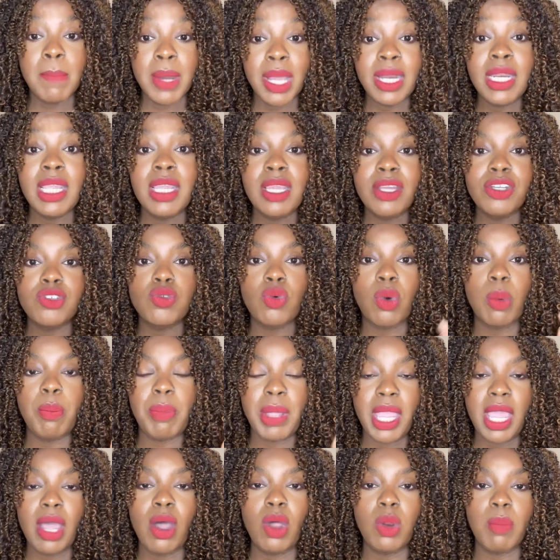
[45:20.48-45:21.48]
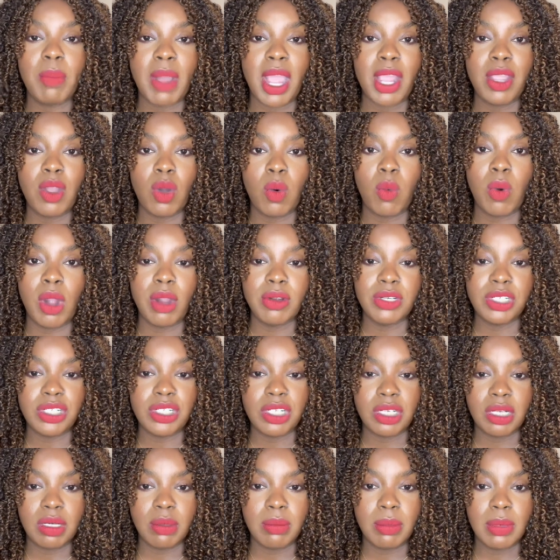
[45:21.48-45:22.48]
Money is repelled by your
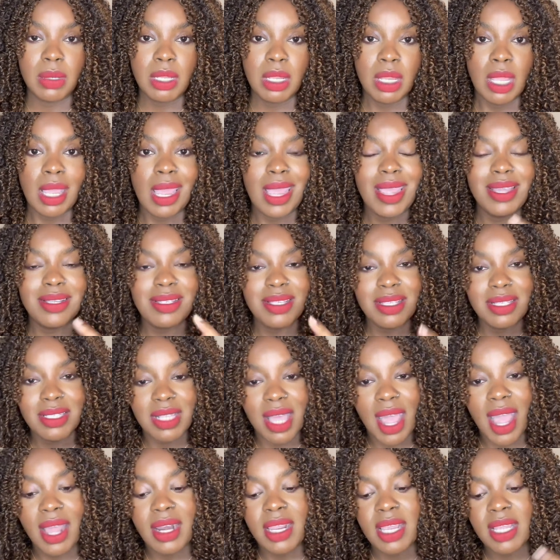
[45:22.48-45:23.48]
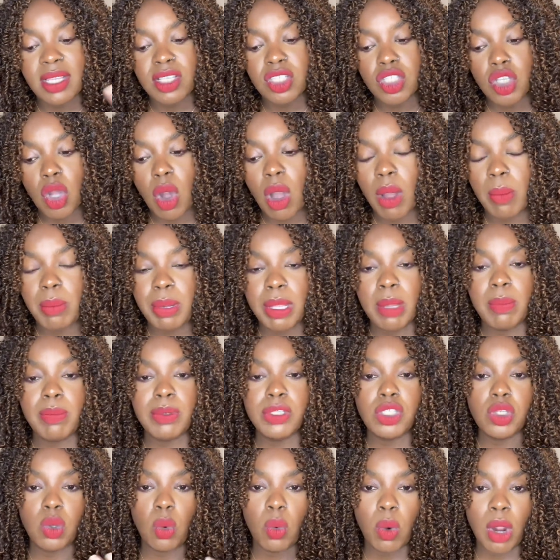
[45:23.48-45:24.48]
worship. And society has taught
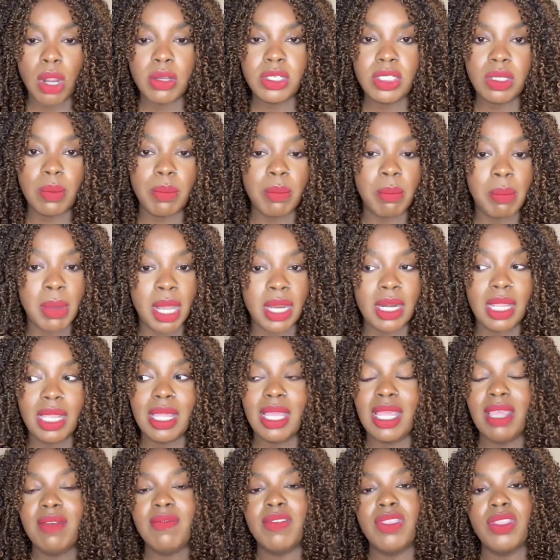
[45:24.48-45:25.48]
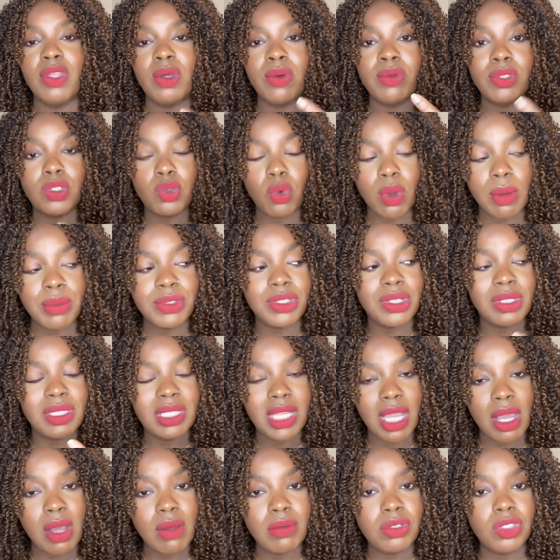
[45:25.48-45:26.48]
people to worship money, even though scripture
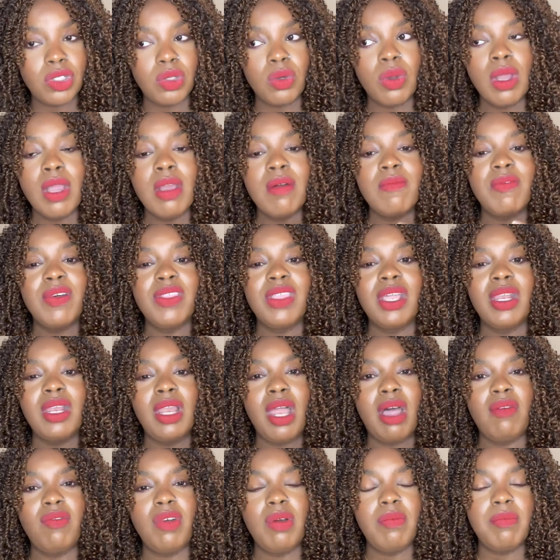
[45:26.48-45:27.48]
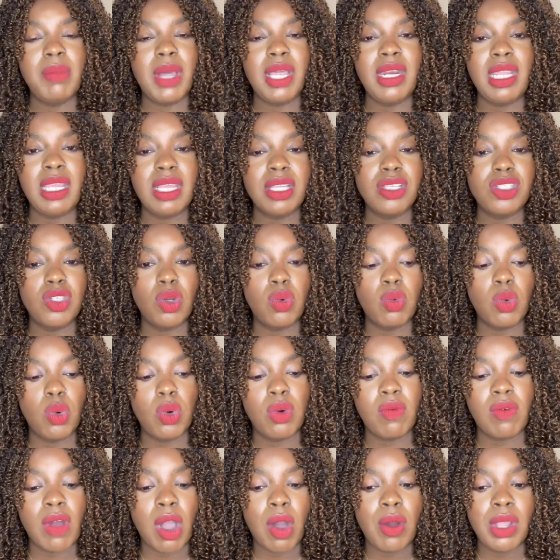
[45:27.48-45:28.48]
tells you, for the love of money is the
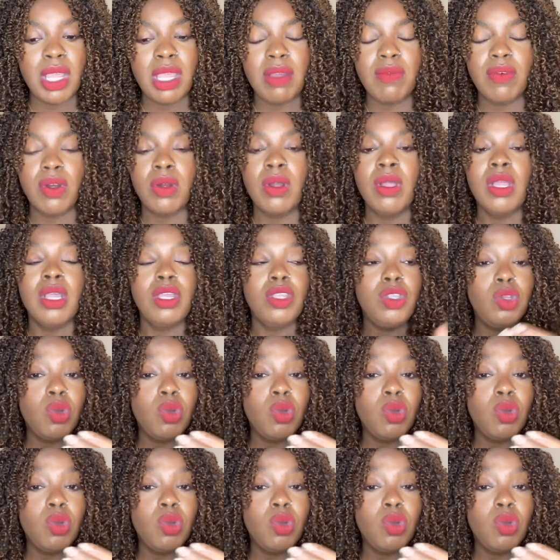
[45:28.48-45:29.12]
root of all evil.